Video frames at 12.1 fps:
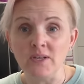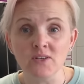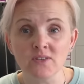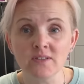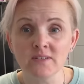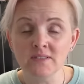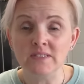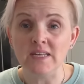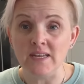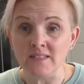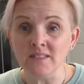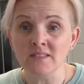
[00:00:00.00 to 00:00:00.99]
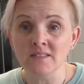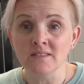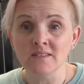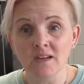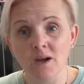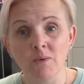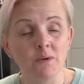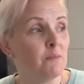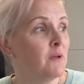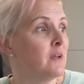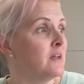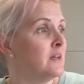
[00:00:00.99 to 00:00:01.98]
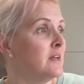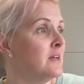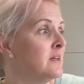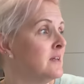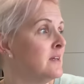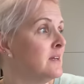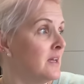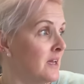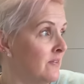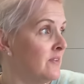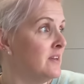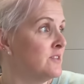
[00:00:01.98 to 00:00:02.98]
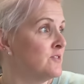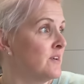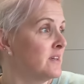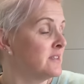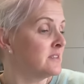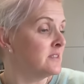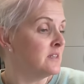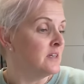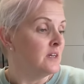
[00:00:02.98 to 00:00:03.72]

good dent, I will admit, in the Easter eggs.